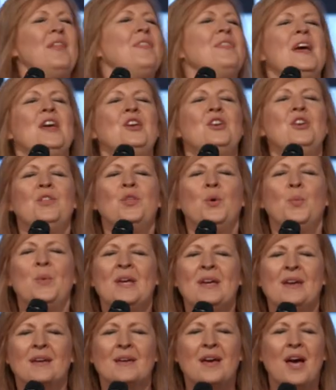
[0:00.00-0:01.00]
Thank you that
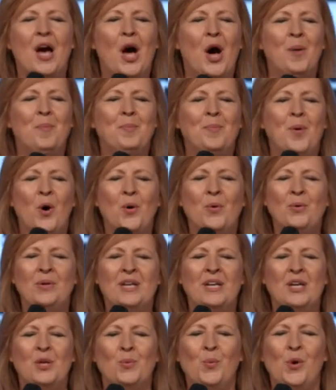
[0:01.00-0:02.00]
we can come
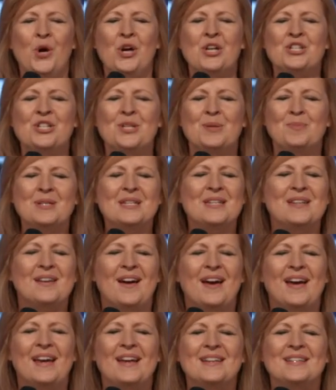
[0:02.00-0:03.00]
boldly and worship
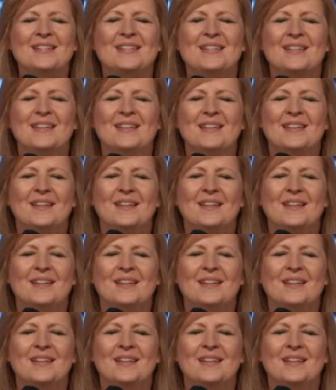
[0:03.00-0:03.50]
tonight.